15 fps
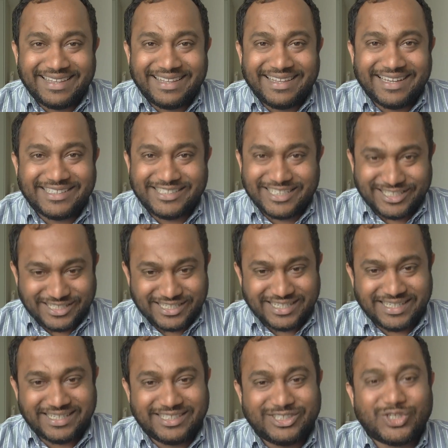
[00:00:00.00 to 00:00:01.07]
it's just
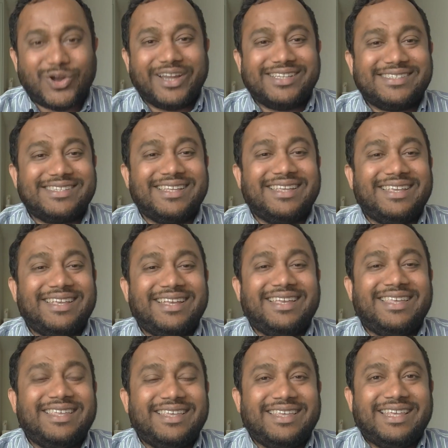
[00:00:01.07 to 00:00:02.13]
a choice,
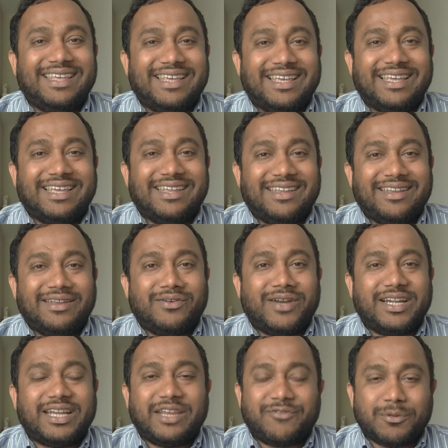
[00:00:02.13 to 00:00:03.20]

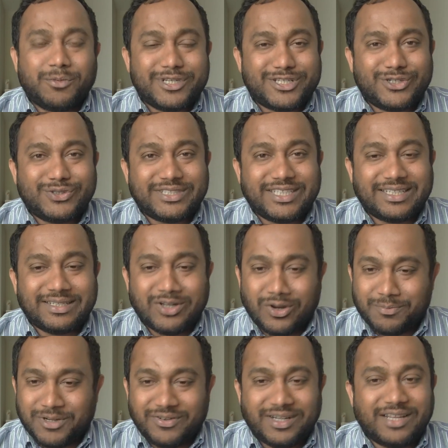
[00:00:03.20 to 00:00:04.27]
right? If you misuse it,
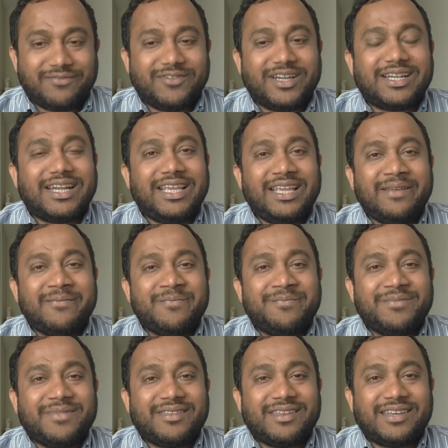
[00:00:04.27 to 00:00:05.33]
government will definitely
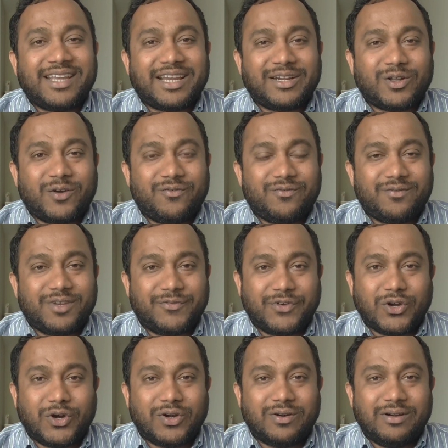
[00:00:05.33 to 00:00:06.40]
take it off. If
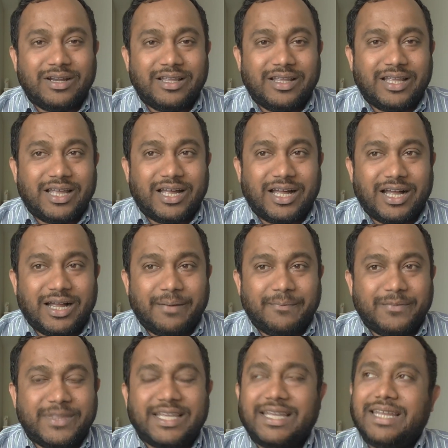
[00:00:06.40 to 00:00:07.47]
you're
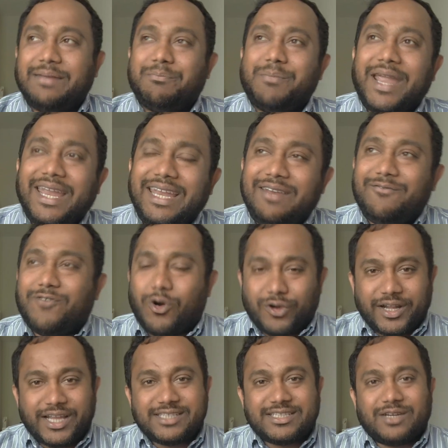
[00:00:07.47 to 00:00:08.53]
the main
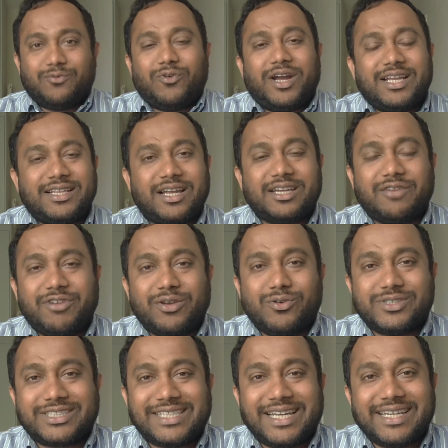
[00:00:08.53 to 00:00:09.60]
foundation why they are giving
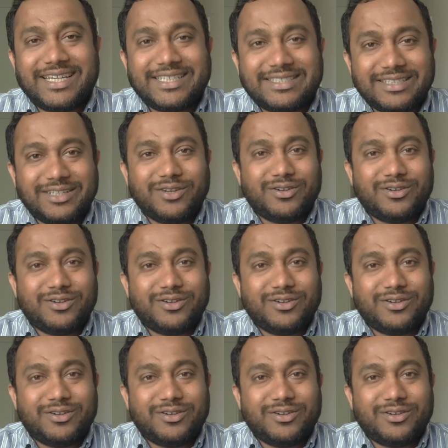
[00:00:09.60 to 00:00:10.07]
OCI is,